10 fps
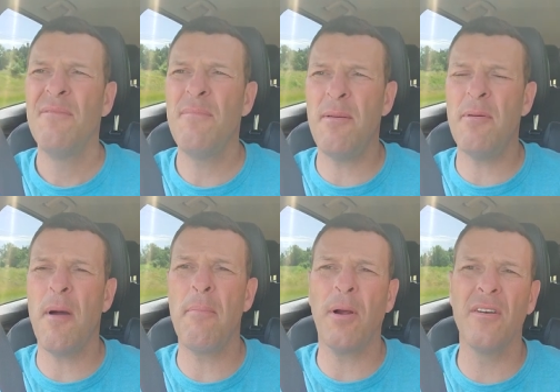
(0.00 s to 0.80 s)
maybe
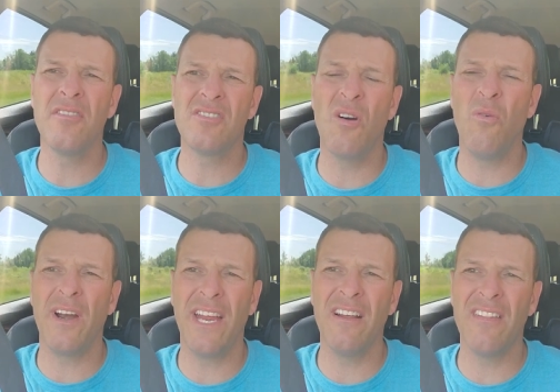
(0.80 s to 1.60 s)
my partners don't
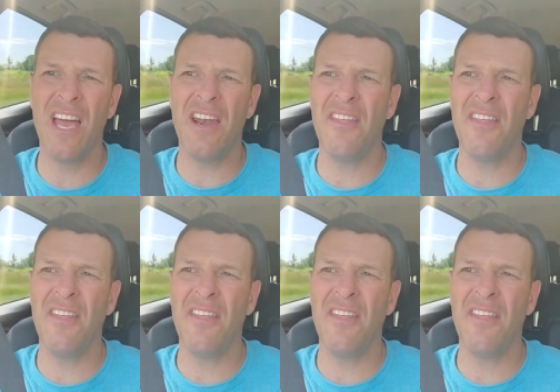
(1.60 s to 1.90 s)
want to hear that.